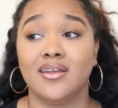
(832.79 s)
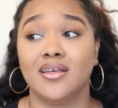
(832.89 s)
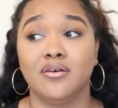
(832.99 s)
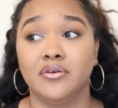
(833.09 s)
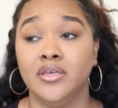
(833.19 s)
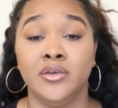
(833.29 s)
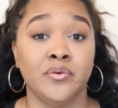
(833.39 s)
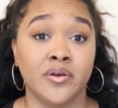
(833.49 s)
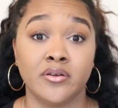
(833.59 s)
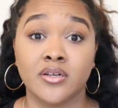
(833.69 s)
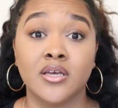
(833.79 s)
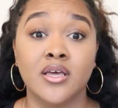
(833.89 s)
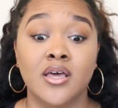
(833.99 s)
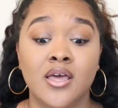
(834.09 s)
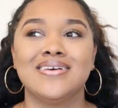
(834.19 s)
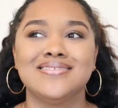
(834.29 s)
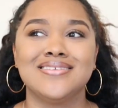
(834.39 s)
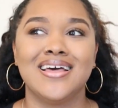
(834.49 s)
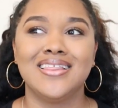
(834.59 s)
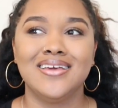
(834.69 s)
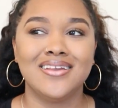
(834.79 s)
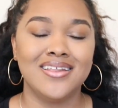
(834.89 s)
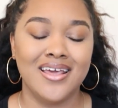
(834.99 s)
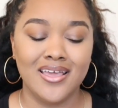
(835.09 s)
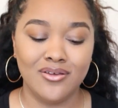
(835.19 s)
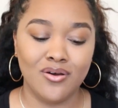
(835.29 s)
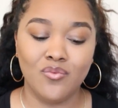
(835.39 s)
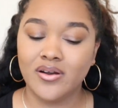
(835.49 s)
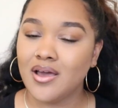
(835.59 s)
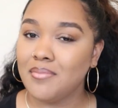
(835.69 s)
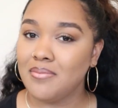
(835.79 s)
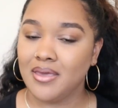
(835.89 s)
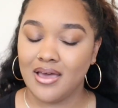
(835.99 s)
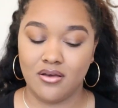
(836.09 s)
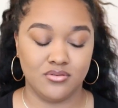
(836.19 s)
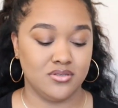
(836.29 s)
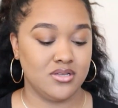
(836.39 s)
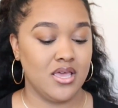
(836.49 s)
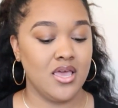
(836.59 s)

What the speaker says: And I don't eat yogurt because at the end of the day, you know, we're not baby cows.